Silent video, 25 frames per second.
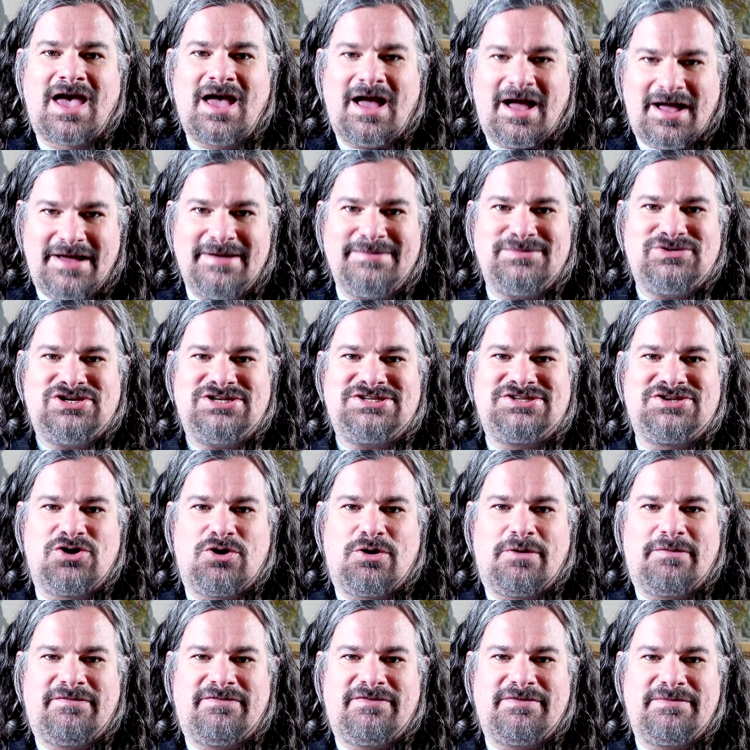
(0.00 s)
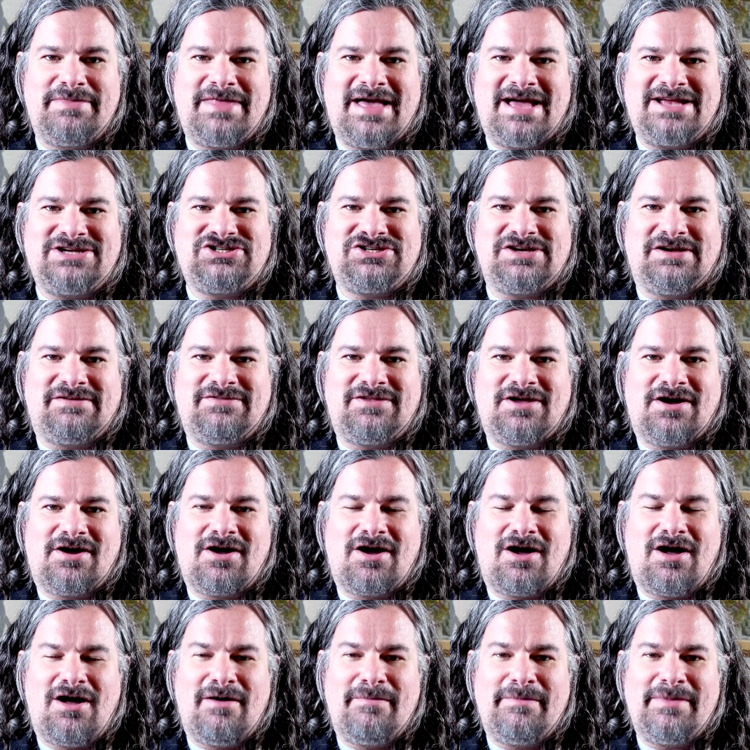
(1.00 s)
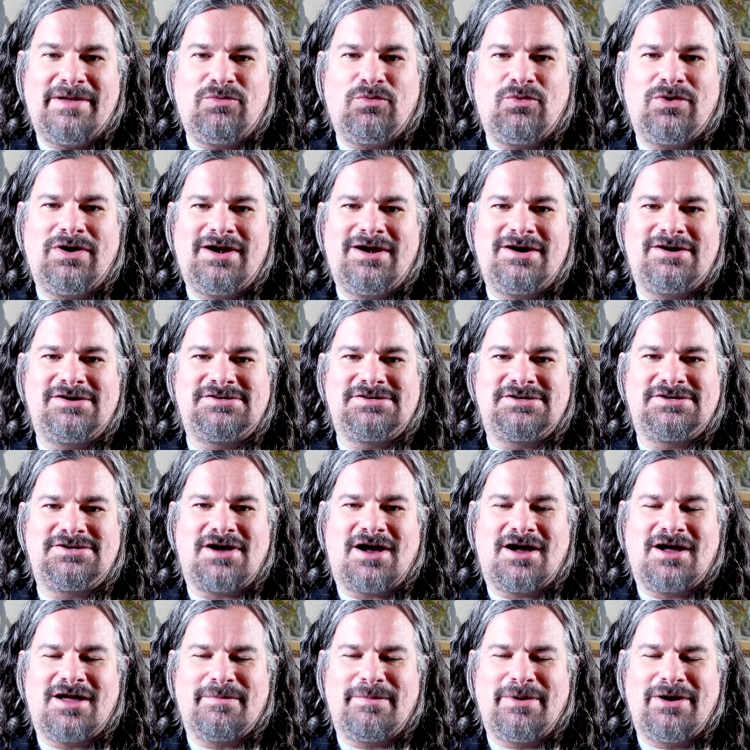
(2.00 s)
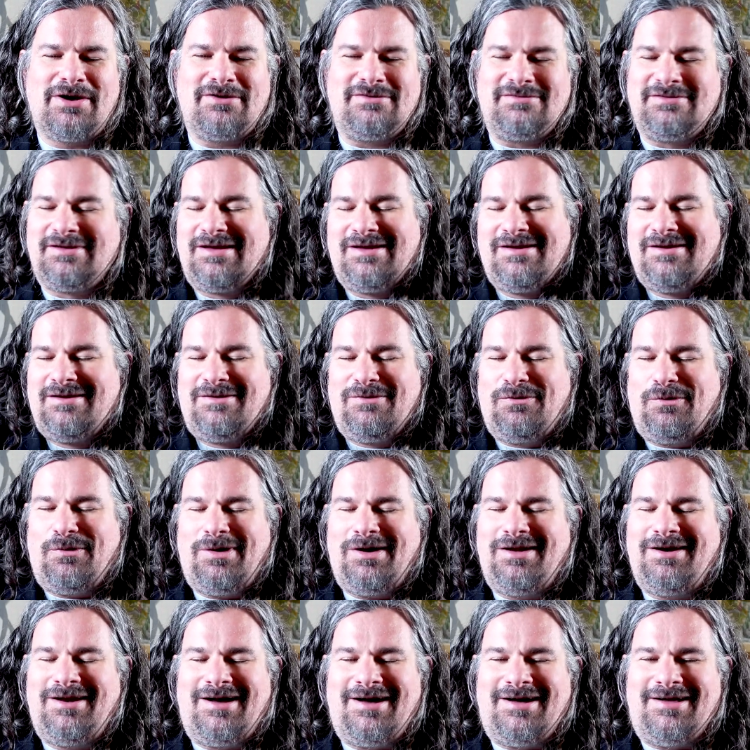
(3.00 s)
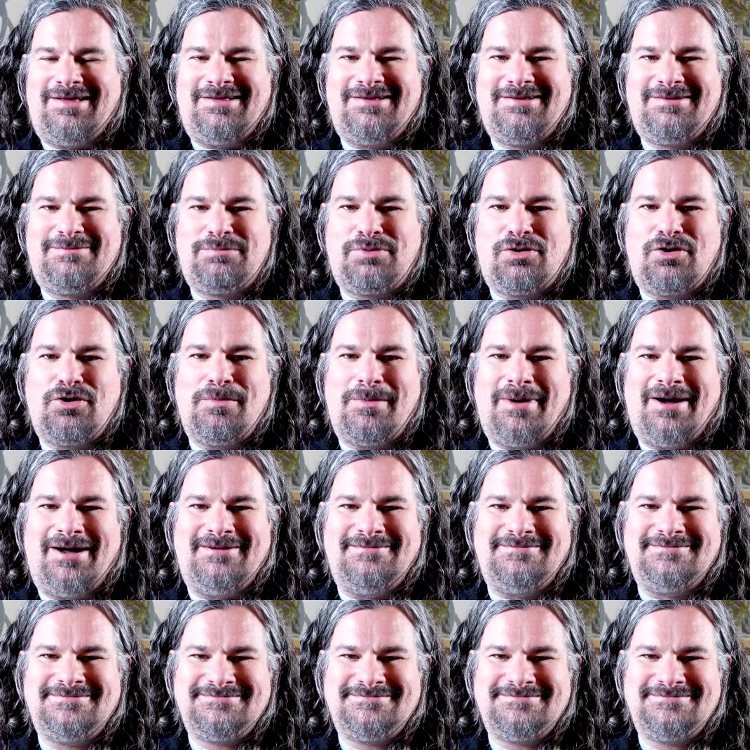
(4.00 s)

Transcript: Hi, I'm Jason Gorber from thatshelf.com, and we're here to talk about, why not, Probot.